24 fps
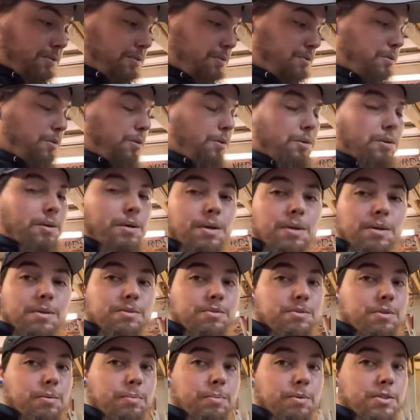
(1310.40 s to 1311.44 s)
su
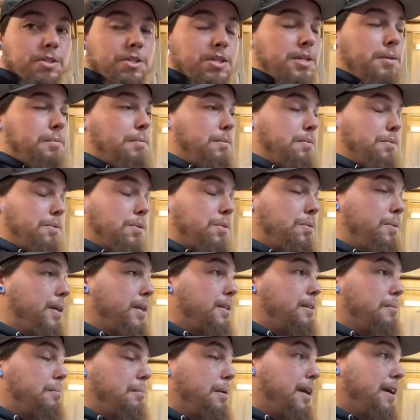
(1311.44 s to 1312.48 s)
super cheap it was
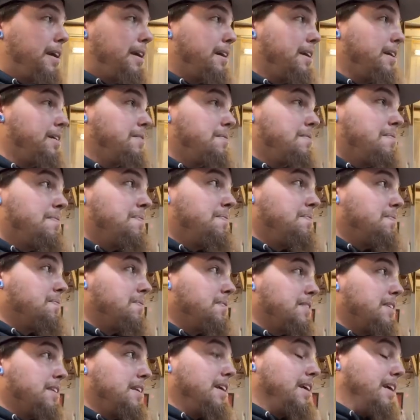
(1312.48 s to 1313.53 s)
quick to make
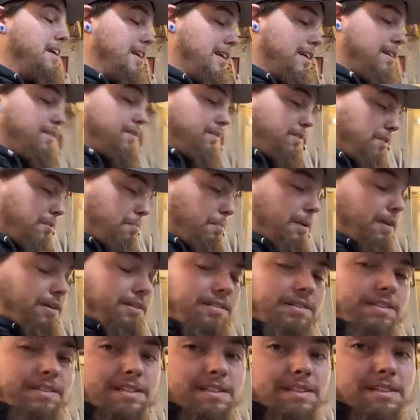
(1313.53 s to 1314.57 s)
and it looks better
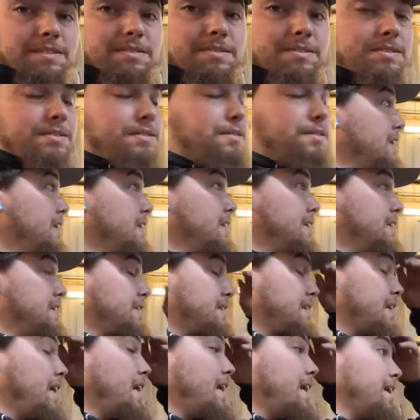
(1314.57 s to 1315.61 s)
than this this
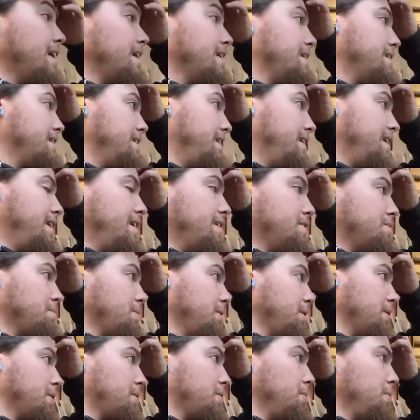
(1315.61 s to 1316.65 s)
guy is
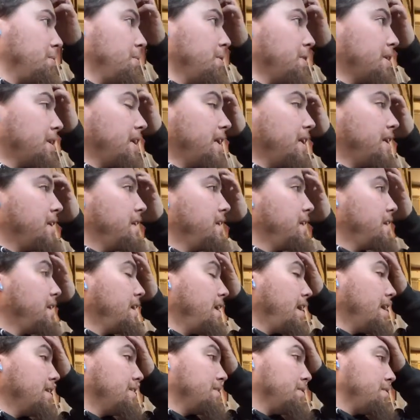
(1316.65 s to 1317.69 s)
really cool looking
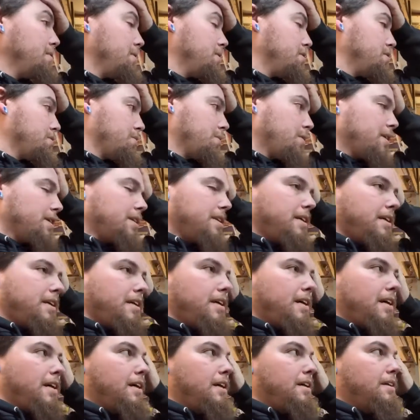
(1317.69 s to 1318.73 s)
i do enjoy
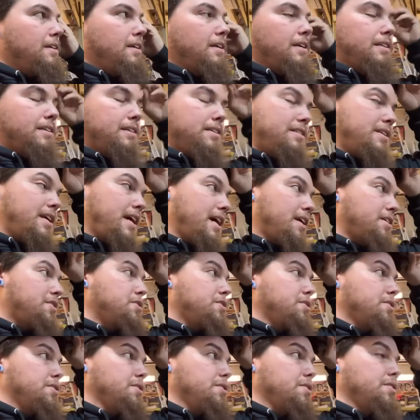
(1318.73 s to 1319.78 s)
the uh, like the
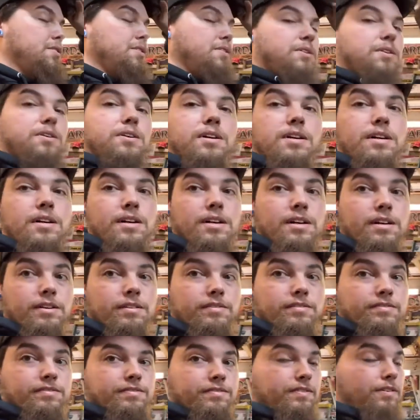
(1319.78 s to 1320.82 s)
texture
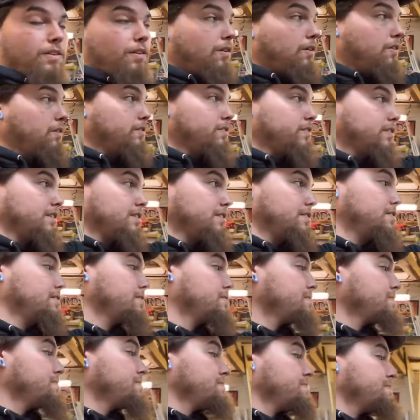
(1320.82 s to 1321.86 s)
of all the
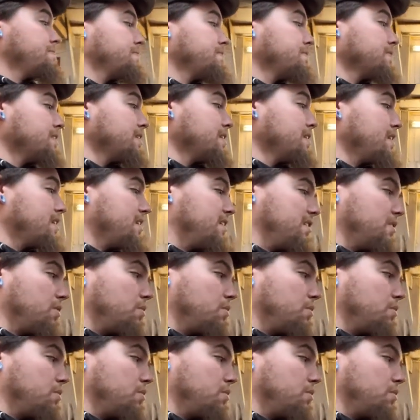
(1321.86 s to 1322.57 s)
the